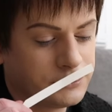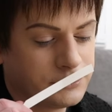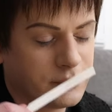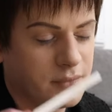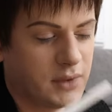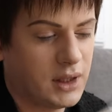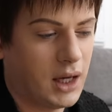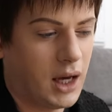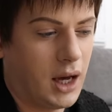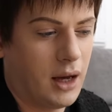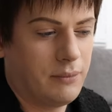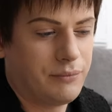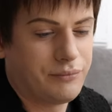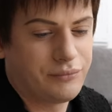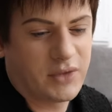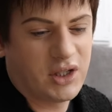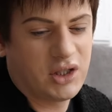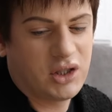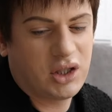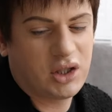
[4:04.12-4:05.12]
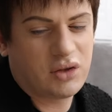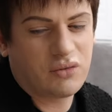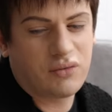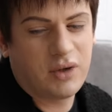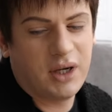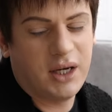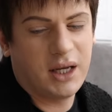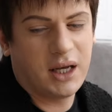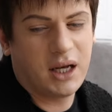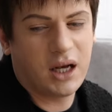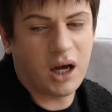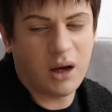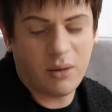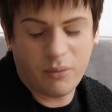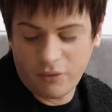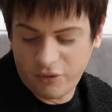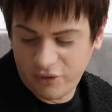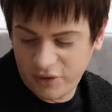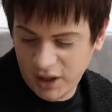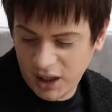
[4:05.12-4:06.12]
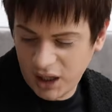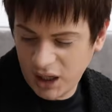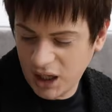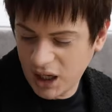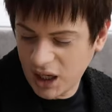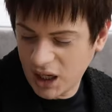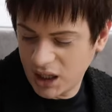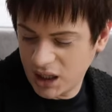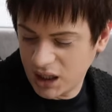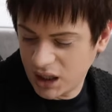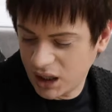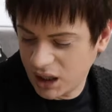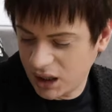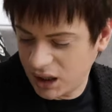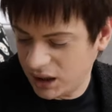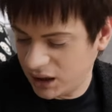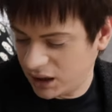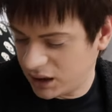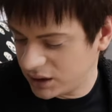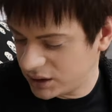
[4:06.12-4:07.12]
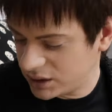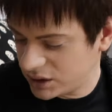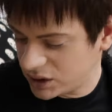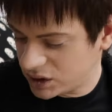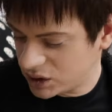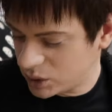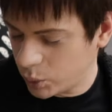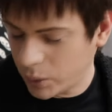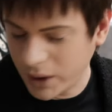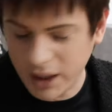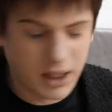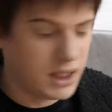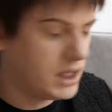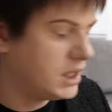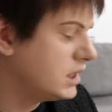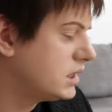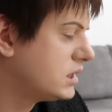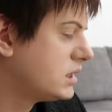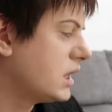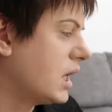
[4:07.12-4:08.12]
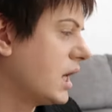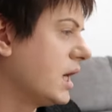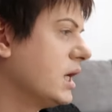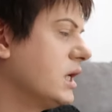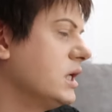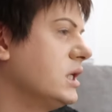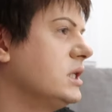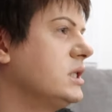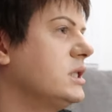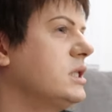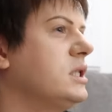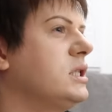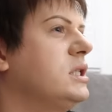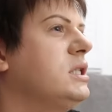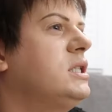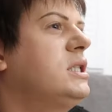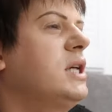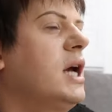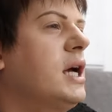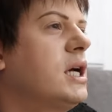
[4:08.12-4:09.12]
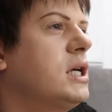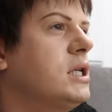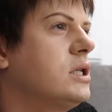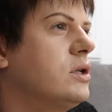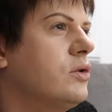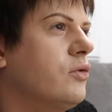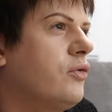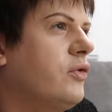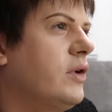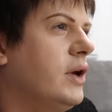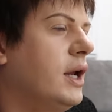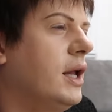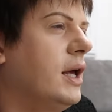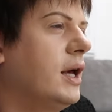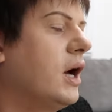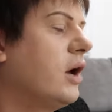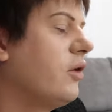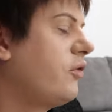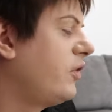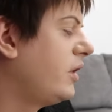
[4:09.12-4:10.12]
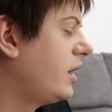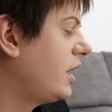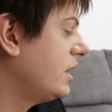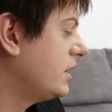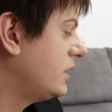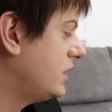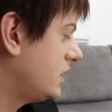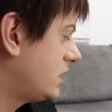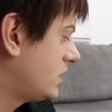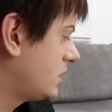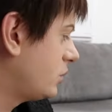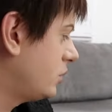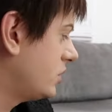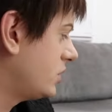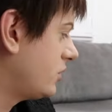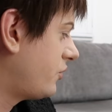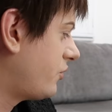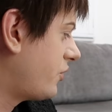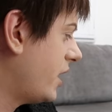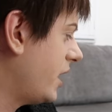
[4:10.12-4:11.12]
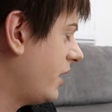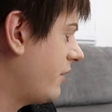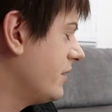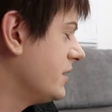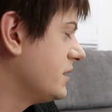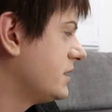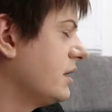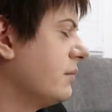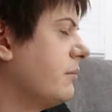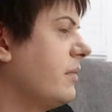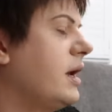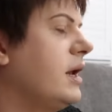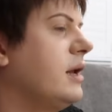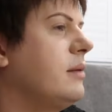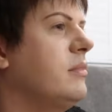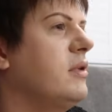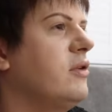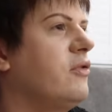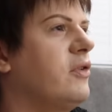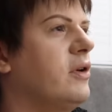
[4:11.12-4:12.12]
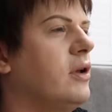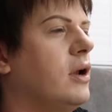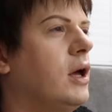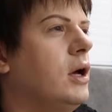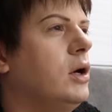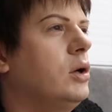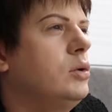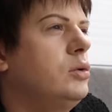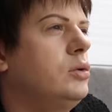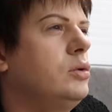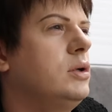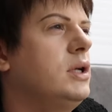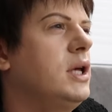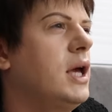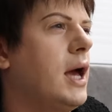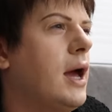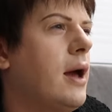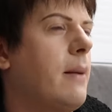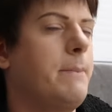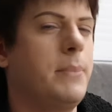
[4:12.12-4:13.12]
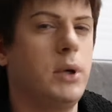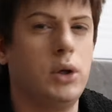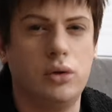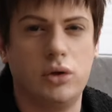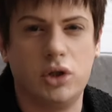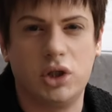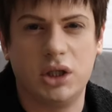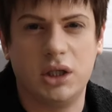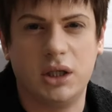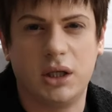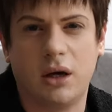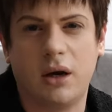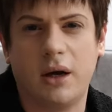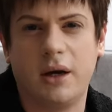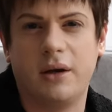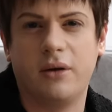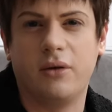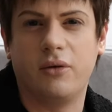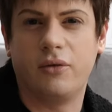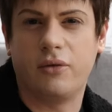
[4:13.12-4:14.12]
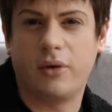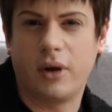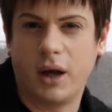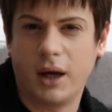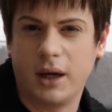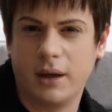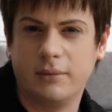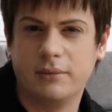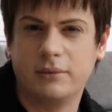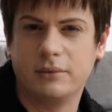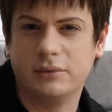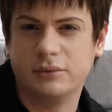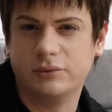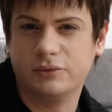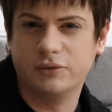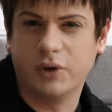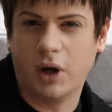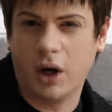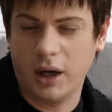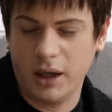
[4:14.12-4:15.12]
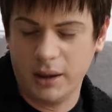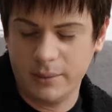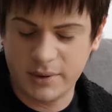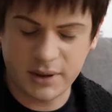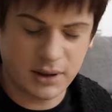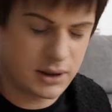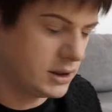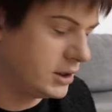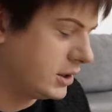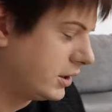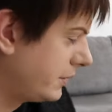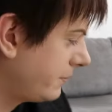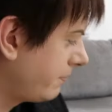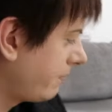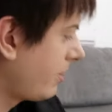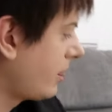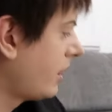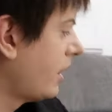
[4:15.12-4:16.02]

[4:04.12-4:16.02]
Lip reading: Yeah, it's just really comfy and like sweet and decadent feeling. I feel like this was a fragrance that made me feel like, oh yeah, bougie kind of like vibes, you know?